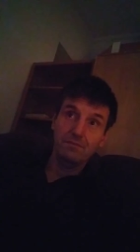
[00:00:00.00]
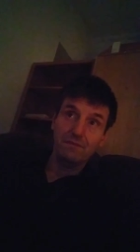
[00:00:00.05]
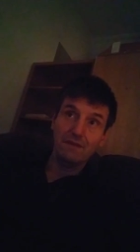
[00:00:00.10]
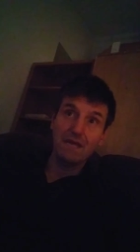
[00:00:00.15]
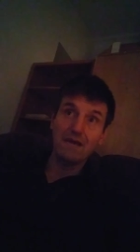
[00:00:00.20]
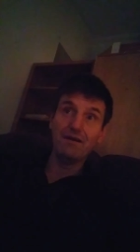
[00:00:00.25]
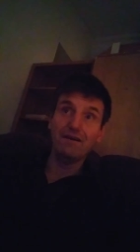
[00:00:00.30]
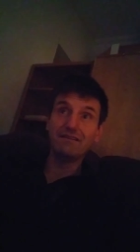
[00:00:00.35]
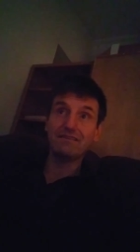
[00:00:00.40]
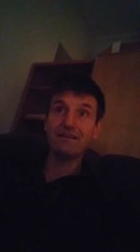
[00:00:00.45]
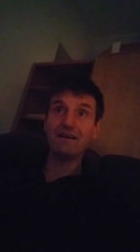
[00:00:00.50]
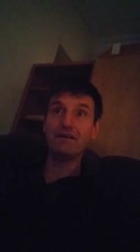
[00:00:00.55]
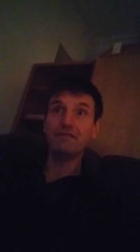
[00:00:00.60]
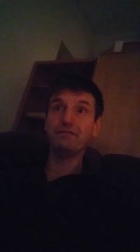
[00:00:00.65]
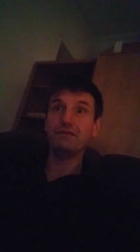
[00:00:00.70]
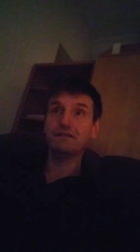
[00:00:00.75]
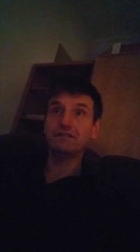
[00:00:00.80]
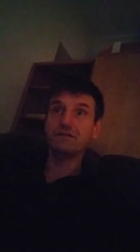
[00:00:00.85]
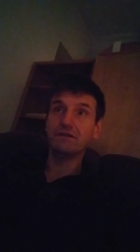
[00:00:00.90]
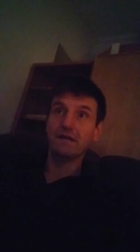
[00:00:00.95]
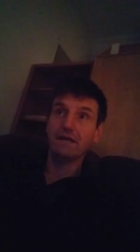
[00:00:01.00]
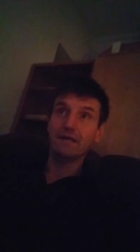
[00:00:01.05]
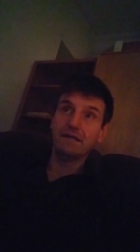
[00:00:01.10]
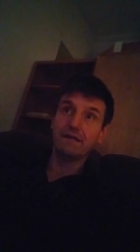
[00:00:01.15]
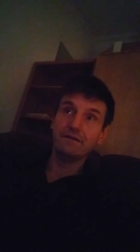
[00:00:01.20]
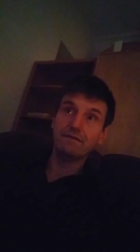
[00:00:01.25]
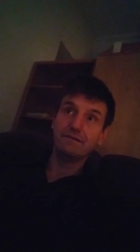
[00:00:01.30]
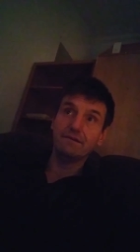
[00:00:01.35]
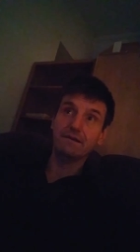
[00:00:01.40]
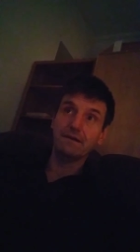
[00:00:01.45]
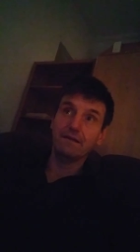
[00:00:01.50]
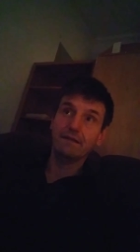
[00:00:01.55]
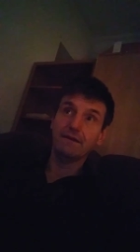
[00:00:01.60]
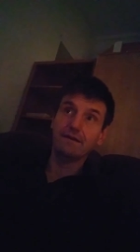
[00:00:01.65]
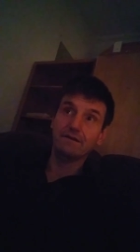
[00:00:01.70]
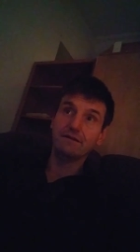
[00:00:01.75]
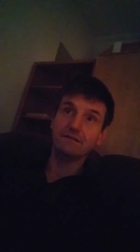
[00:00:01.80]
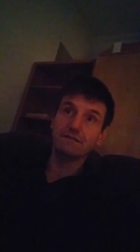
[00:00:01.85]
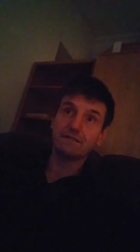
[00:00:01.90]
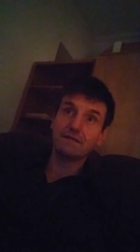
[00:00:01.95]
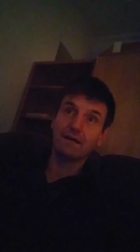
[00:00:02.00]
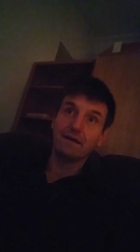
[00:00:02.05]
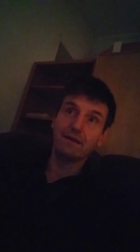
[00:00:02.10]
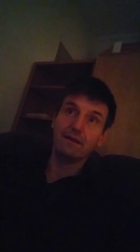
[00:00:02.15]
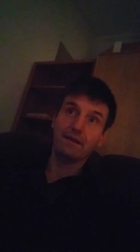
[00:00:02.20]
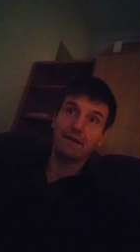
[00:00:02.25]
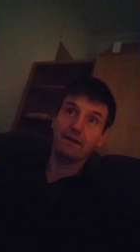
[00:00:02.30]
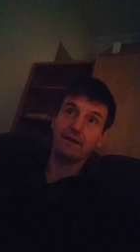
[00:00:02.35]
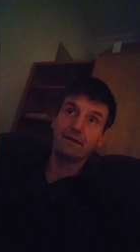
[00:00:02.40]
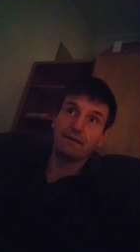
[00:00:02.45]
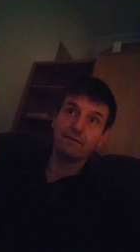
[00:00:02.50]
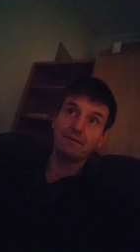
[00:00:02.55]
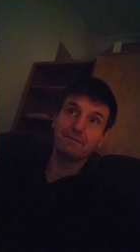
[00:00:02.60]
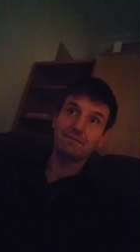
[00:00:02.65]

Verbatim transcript: anyway, it's kind of frustrating considering they're just kind of like,